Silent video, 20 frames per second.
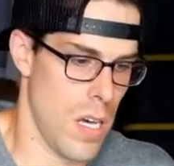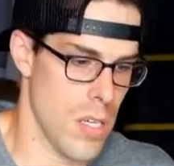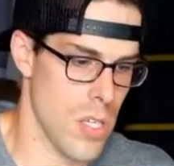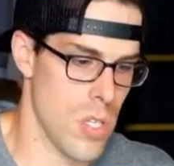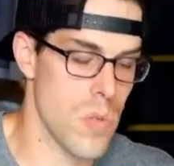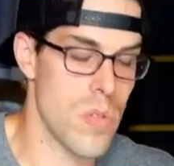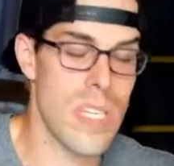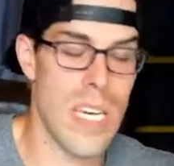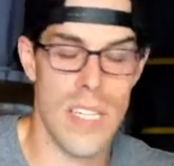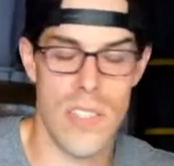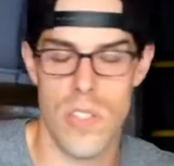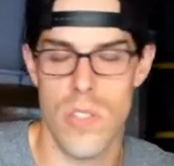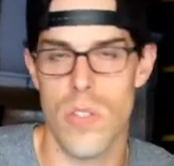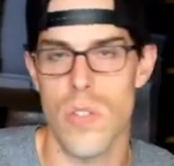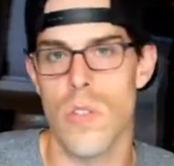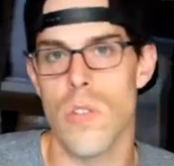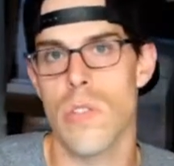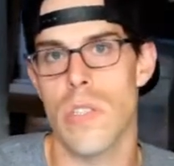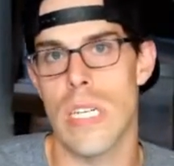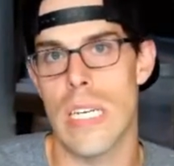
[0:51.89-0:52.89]

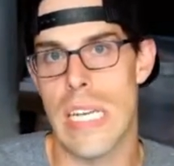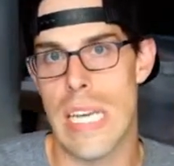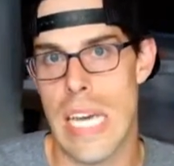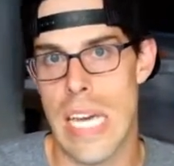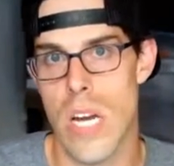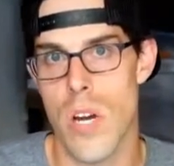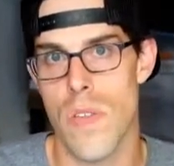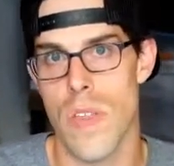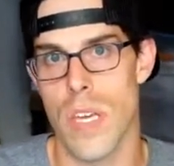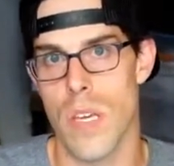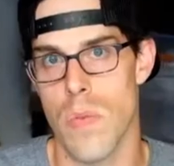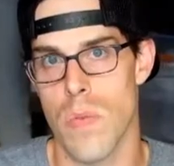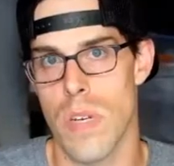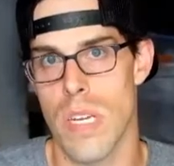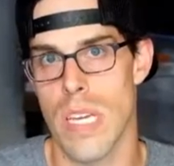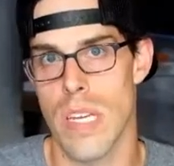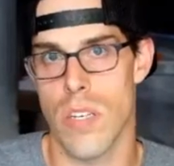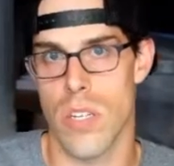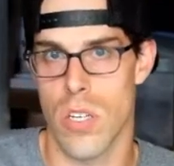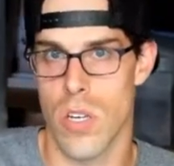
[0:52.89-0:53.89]
utensils and gear that you would
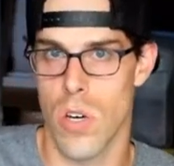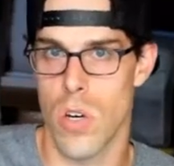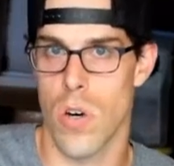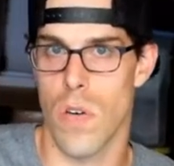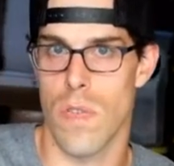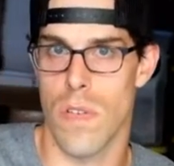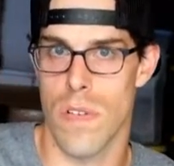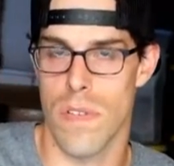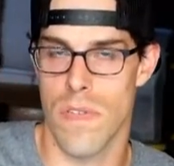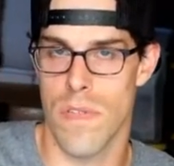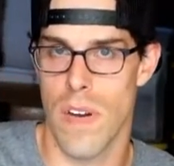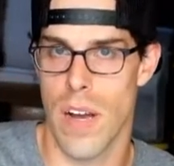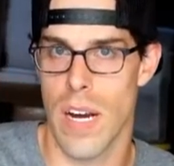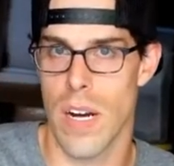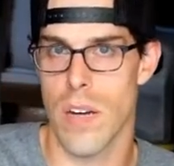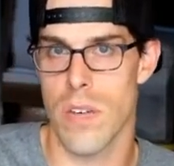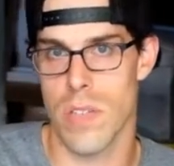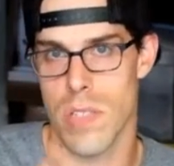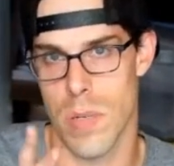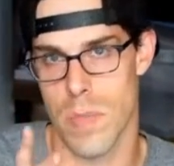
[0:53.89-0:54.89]
need to cook over a
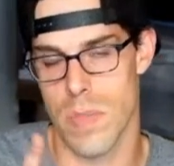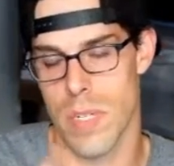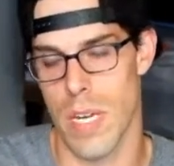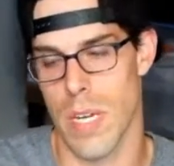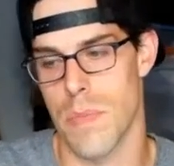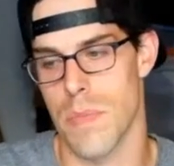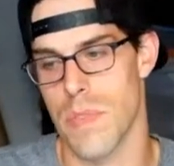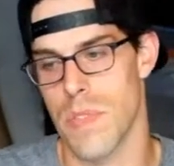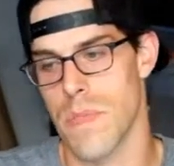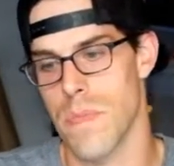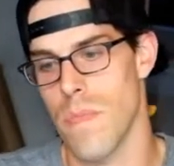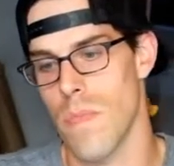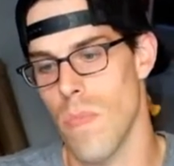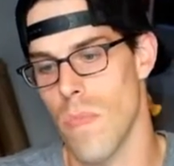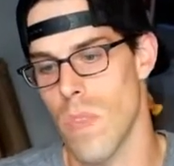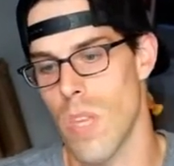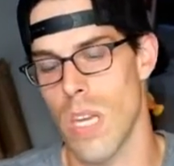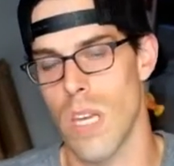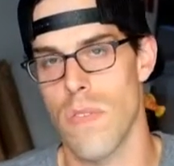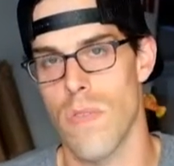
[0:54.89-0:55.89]
fire sometimes
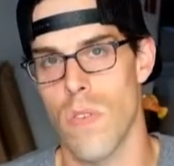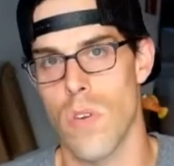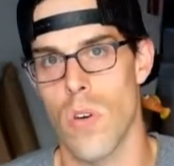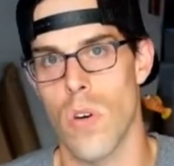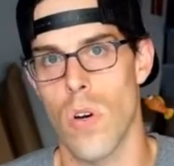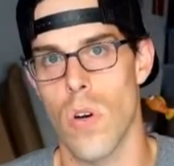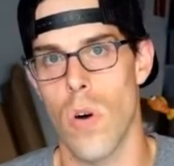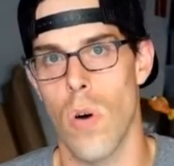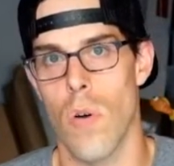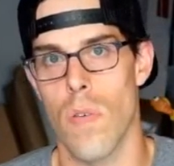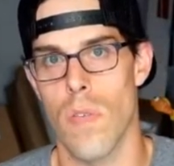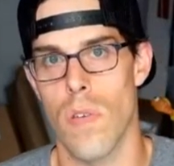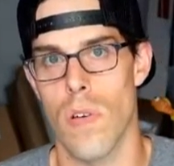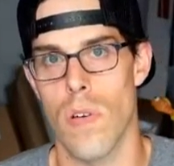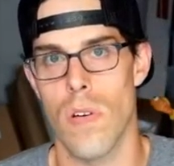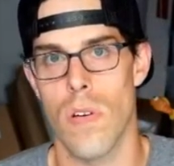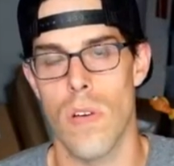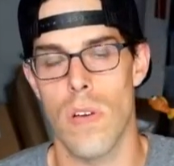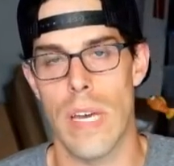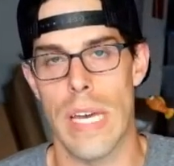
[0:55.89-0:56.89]
than if you cook
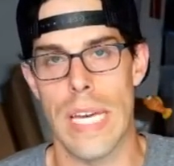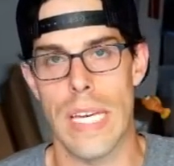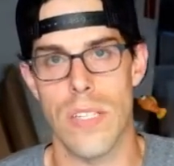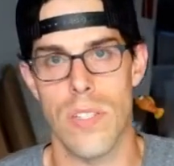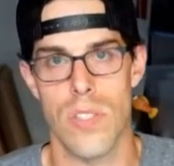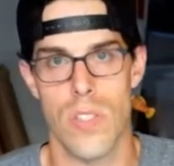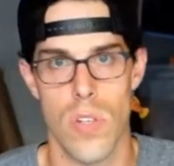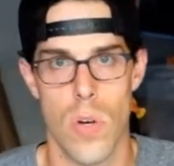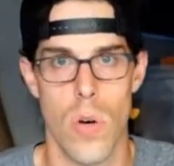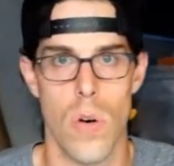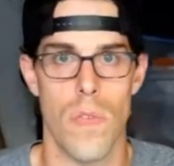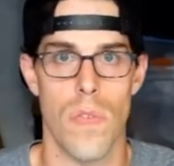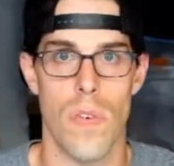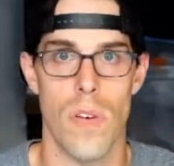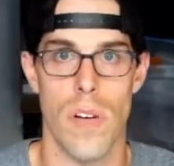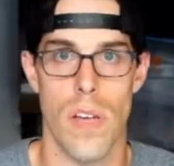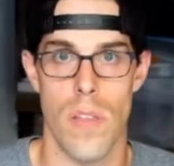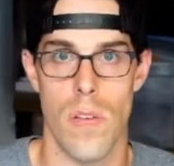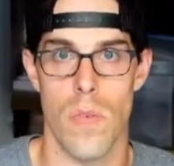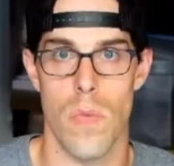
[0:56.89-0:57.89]
over a stove
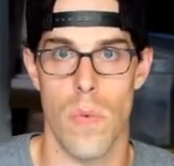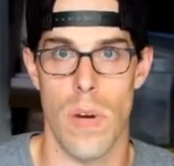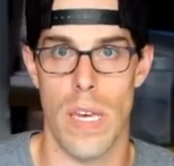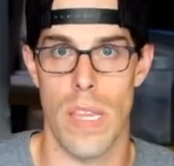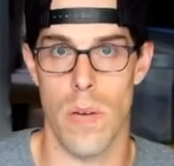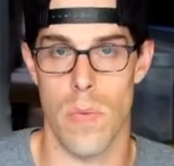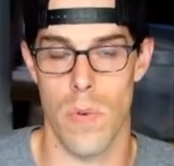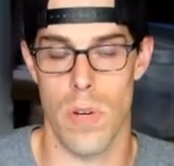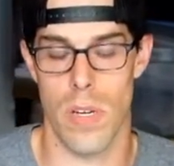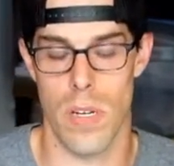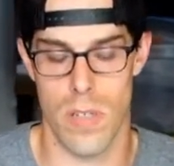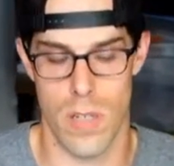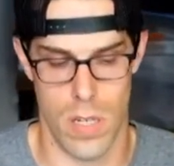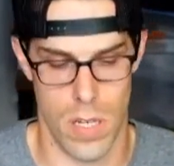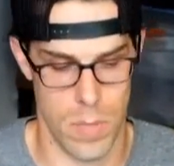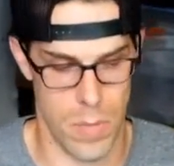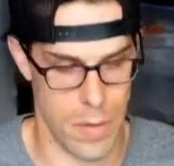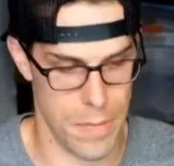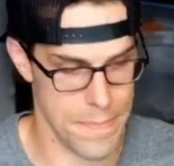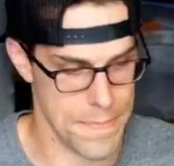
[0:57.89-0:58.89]
or another way that we're going to
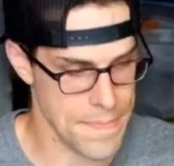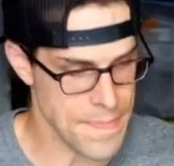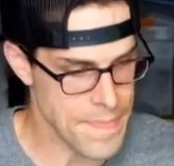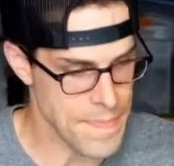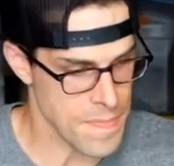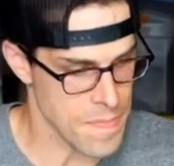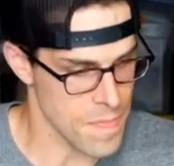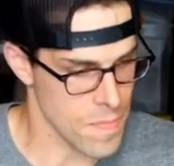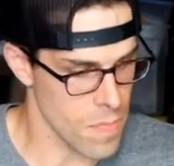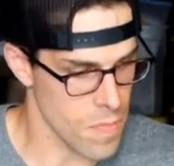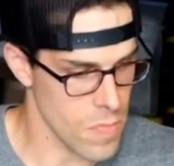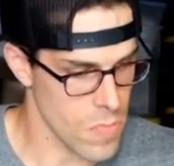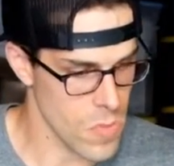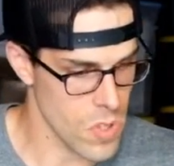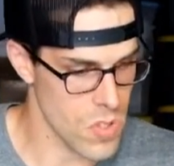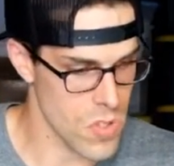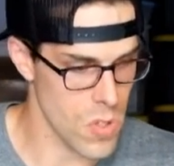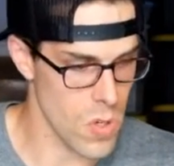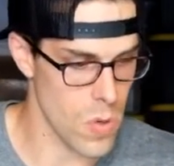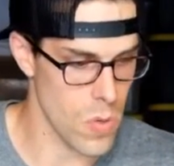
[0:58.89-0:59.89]
talk about.
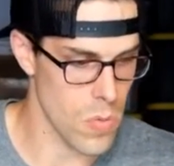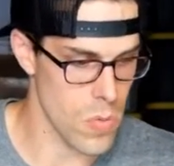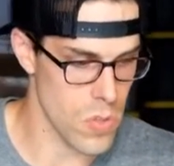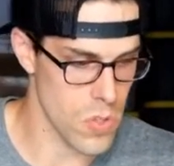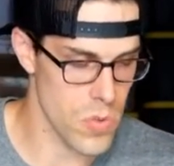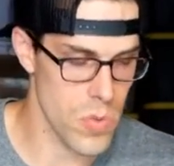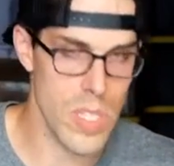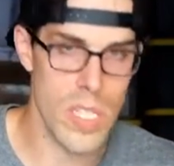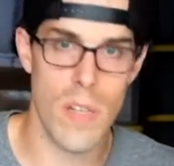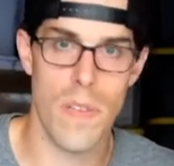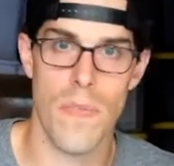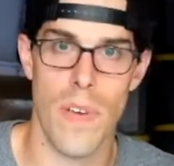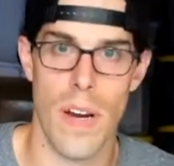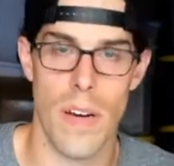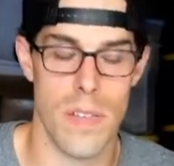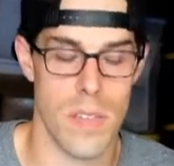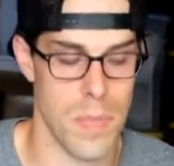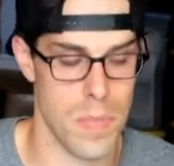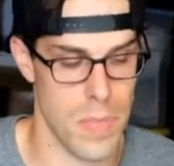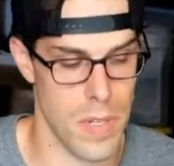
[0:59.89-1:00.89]
So there's really no
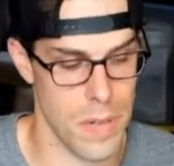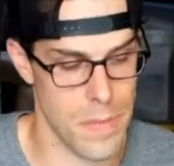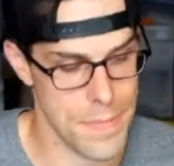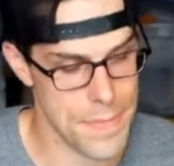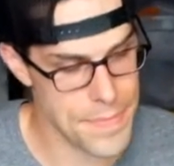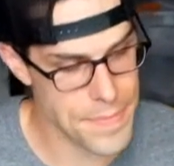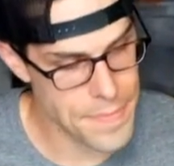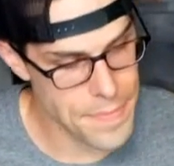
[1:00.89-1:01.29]
fires up there.